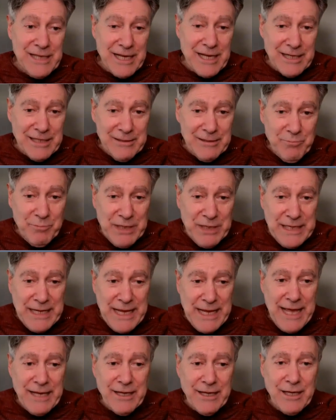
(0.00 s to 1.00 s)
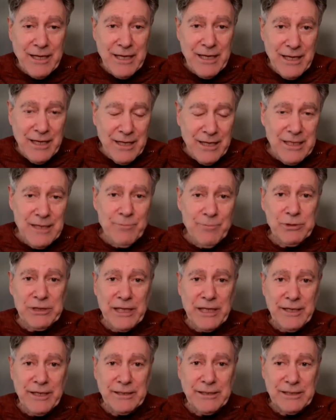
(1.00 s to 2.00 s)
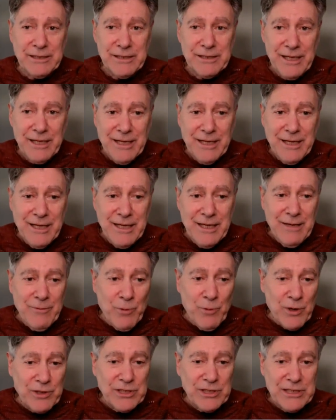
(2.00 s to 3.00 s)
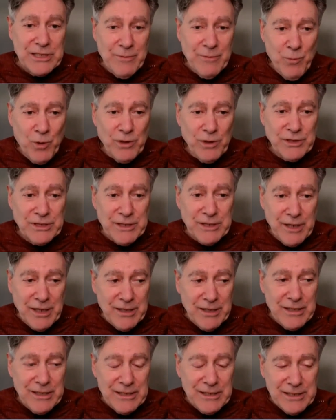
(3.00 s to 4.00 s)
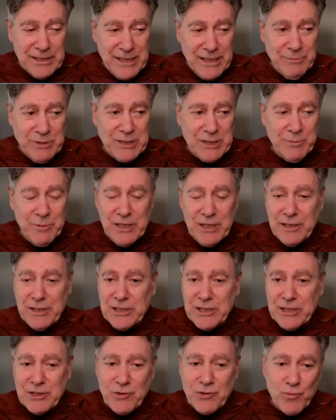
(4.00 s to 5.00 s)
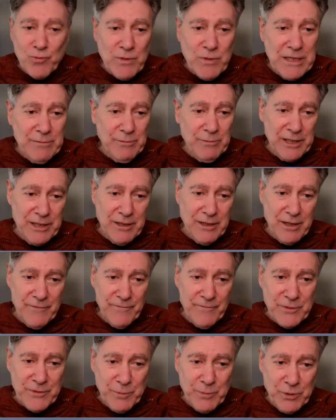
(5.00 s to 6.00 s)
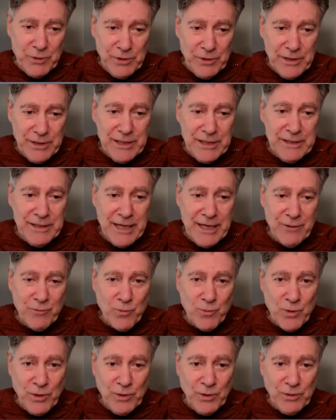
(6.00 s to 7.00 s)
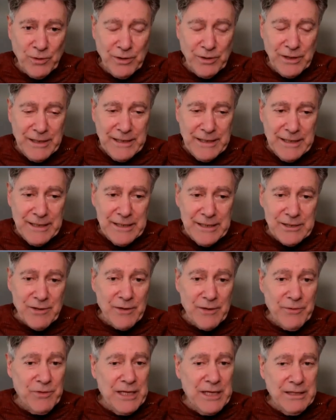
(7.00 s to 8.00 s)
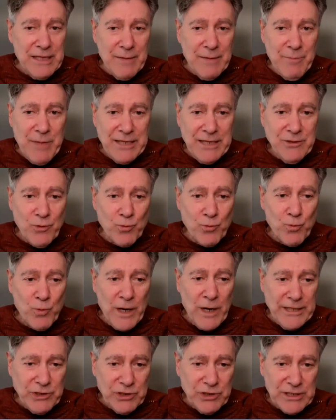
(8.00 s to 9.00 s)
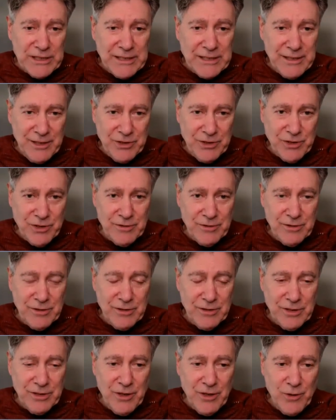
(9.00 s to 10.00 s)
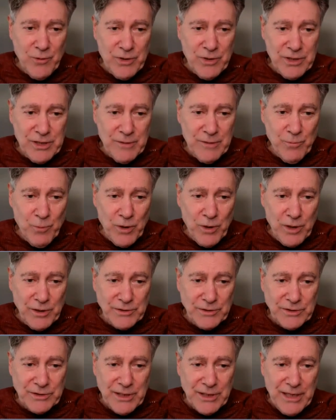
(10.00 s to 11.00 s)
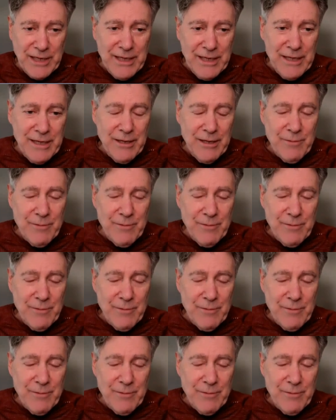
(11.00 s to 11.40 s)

second banana any place, whereas Tim Walz seems to be extremely comfortable in that role. So I think they made the right decision to go with Tim Walz.